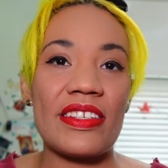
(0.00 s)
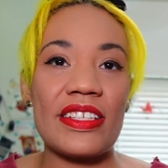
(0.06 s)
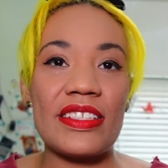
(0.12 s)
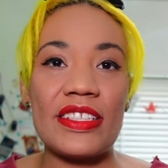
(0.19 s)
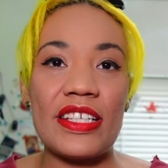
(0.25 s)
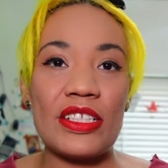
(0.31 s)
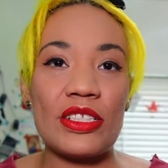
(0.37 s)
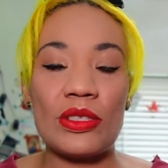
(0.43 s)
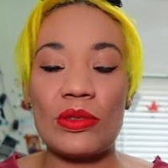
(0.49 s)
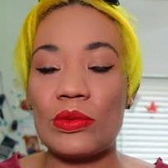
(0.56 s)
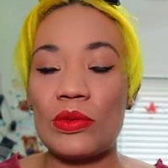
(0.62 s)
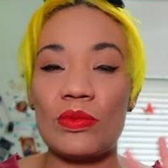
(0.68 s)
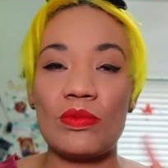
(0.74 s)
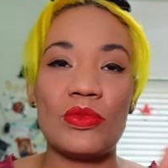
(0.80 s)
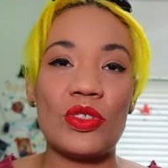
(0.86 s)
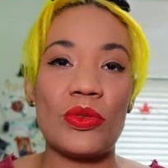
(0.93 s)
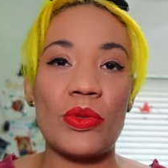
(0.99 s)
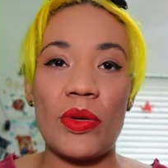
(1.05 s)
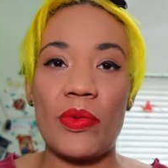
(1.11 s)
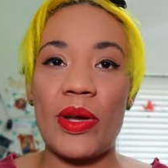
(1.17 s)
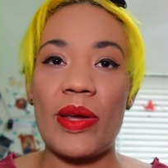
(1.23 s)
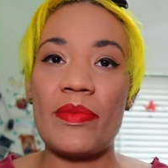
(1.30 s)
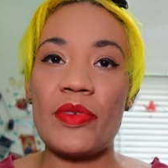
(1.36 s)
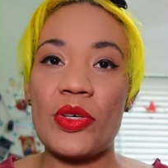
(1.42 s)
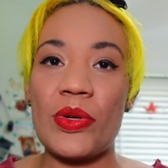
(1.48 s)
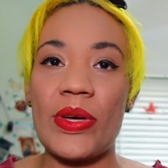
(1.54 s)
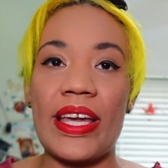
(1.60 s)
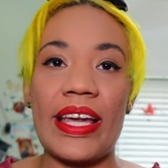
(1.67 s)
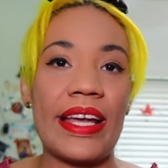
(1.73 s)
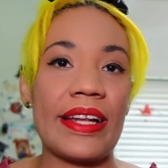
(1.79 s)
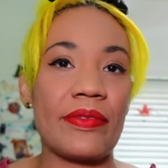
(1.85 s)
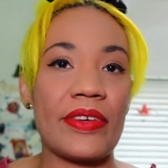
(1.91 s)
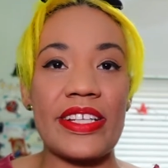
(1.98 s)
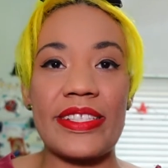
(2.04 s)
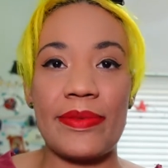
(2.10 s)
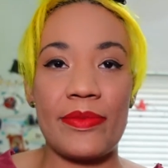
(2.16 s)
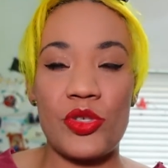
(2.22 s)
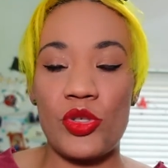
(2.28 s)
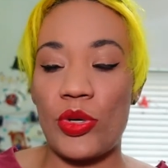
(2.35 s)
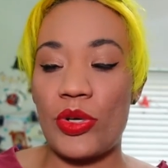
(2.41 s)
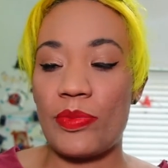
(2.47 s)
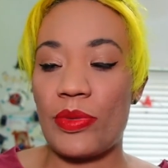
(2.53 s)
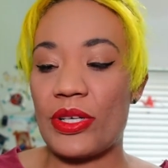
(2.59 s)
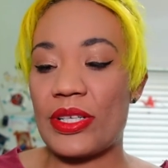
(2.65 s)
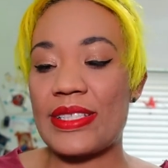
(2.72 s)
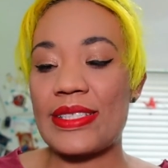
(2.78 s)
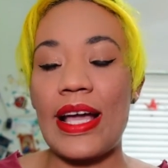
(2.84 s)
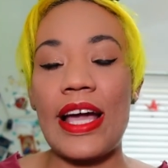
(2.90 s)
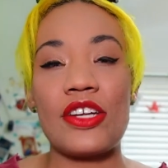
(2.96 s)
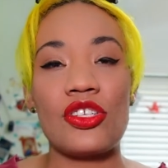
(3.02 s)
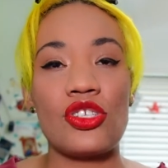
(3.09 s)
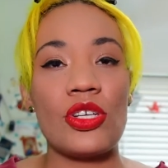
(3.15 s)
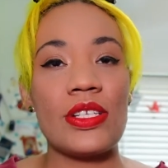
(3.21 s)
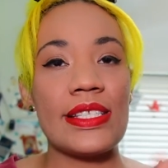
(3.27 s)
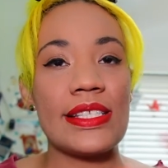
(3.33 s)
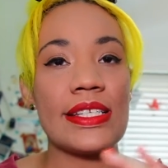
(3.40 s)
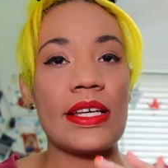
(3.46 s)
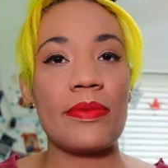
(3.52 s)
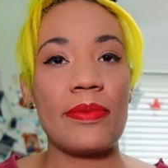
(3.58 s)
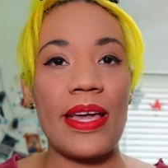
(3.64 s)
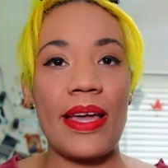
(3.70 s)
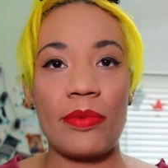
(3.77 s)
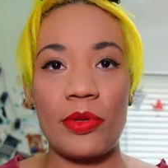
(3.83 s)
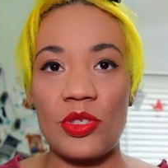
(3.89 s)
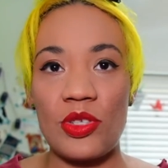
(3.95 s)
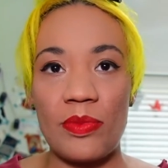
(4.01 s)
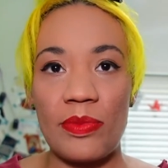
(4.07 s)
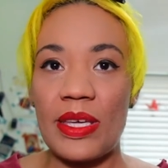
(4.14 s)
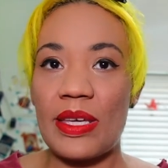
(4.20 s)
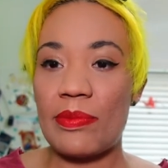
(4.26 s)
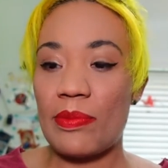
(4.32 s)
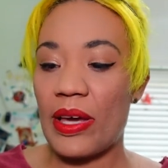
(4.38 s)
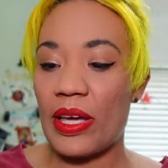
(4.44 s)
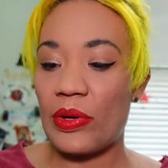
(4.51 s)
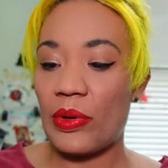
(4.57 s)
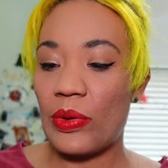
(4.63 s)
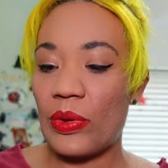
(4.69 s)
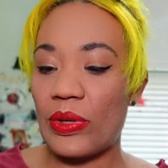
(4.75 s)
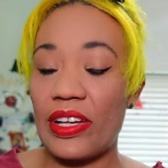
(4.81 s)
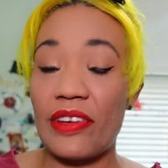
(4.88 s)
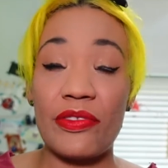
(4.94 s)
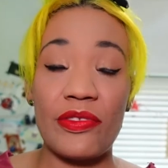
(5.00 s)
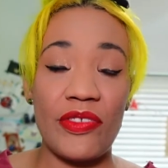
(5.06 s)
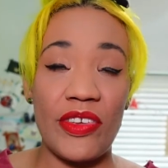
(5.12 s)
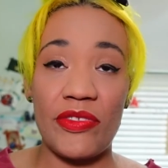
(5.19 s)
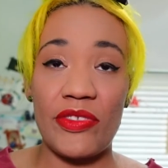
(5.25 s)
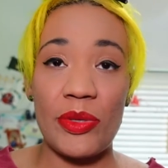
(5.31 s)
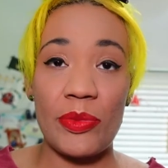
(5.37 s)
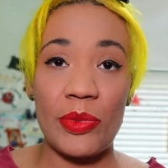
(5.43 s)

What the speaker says: continue doing what I'm doing and read some short books, I should still be able to meet my goal of 50